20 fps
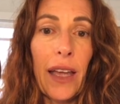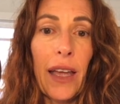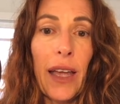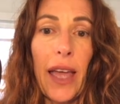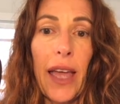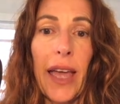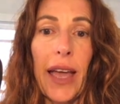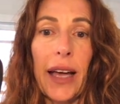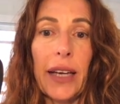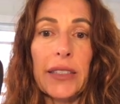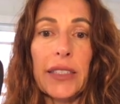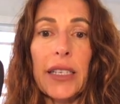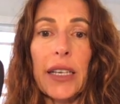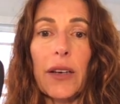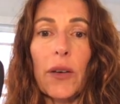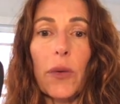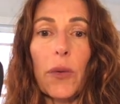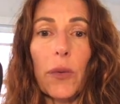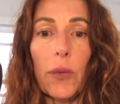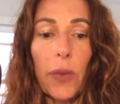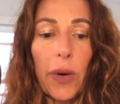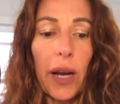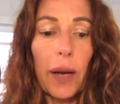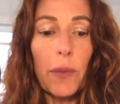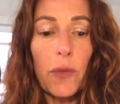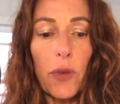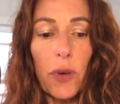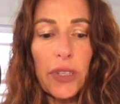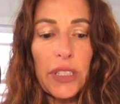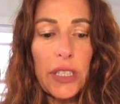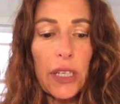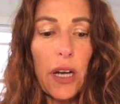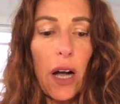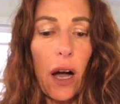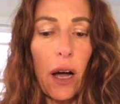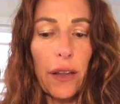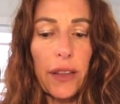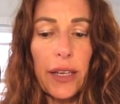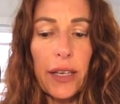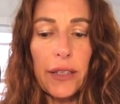And what I'm going to
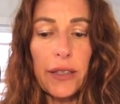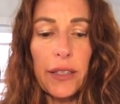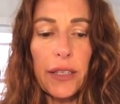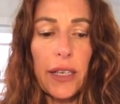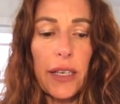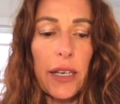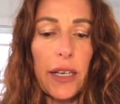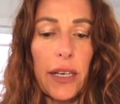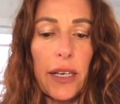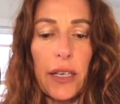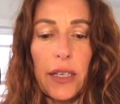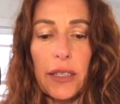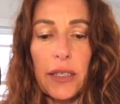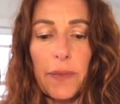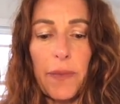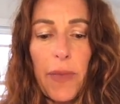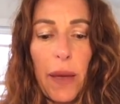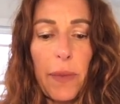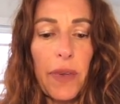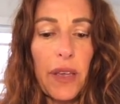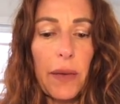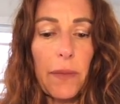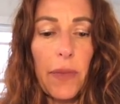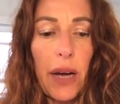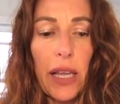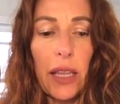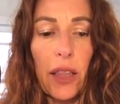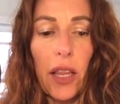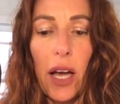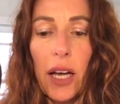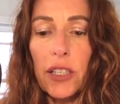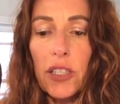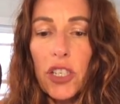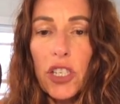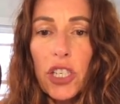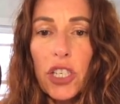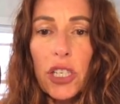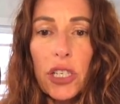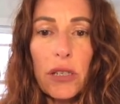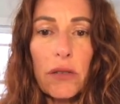call this is maybe my
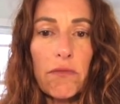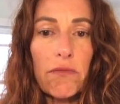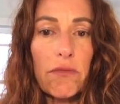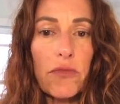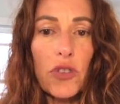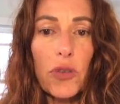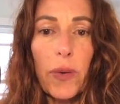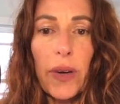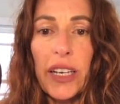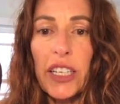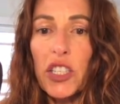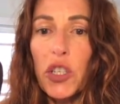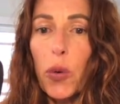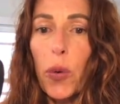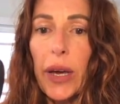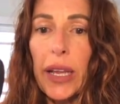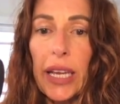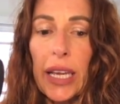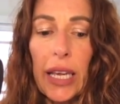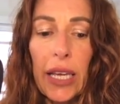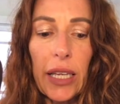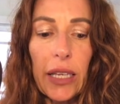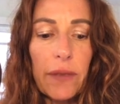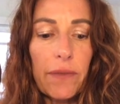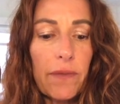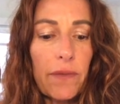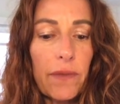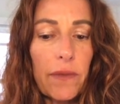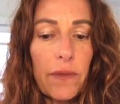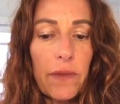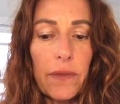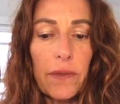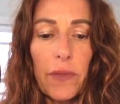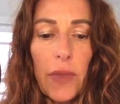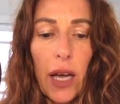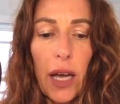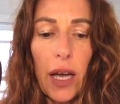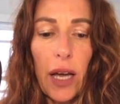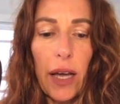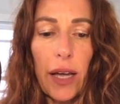launch 2020
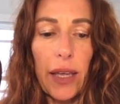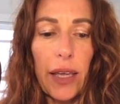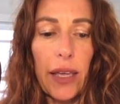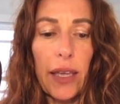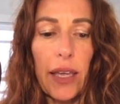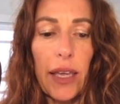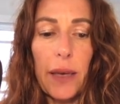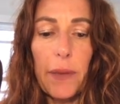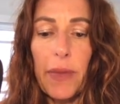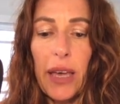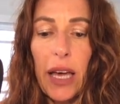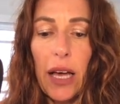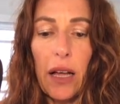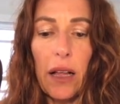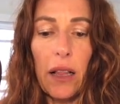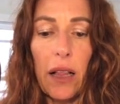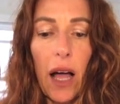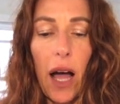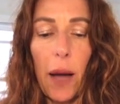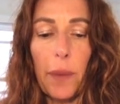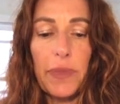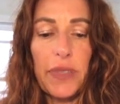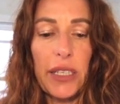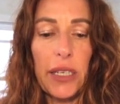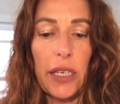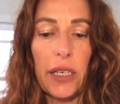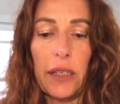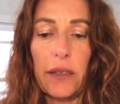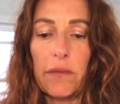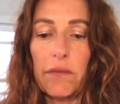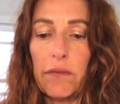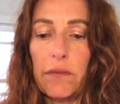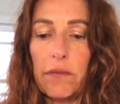uh, email opt-in